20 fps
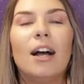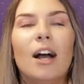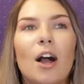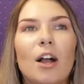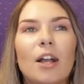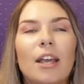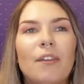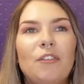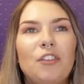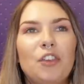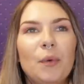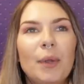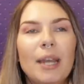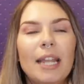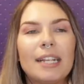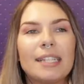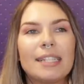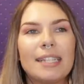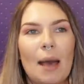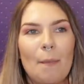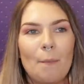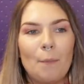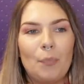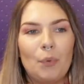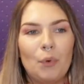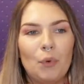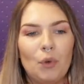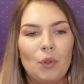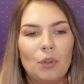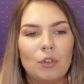I'll give you an
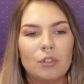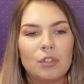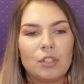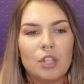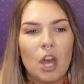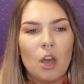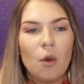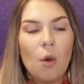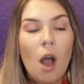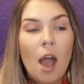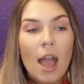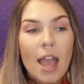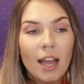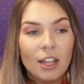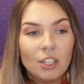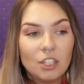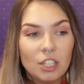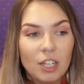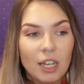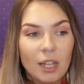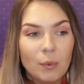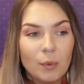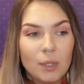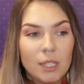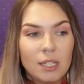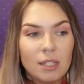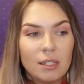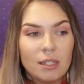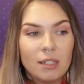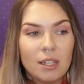example. So, I actually
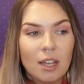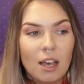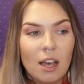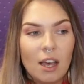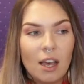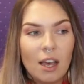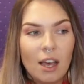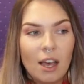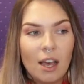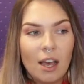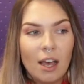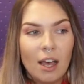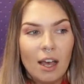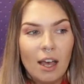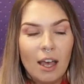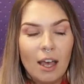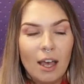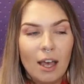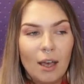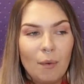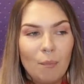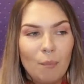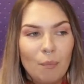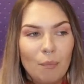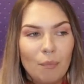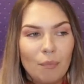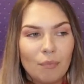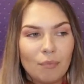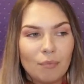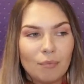was
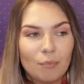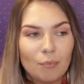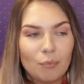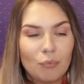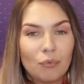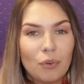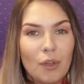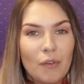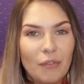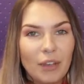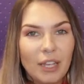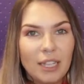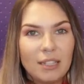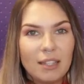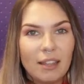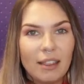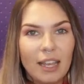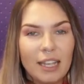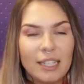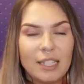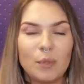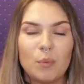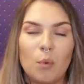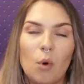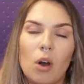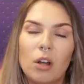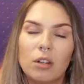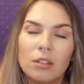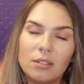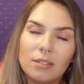um, privy to this
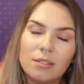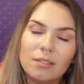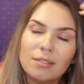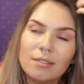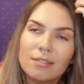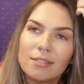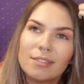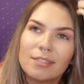one.